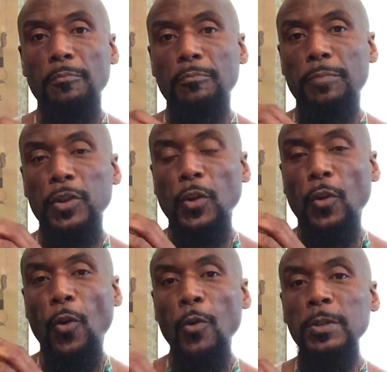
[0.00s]
but the
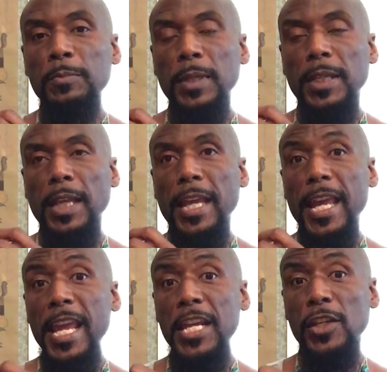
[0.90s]
ultimate
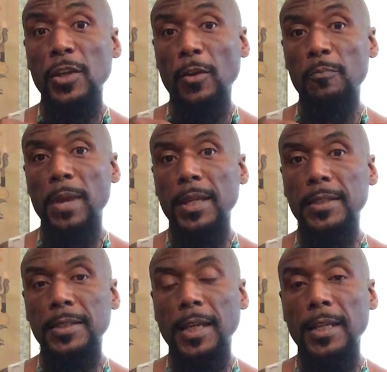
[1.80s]
end of
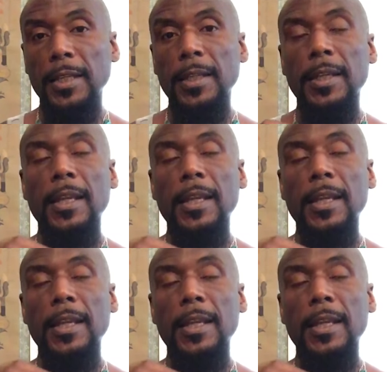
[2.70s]
meditating,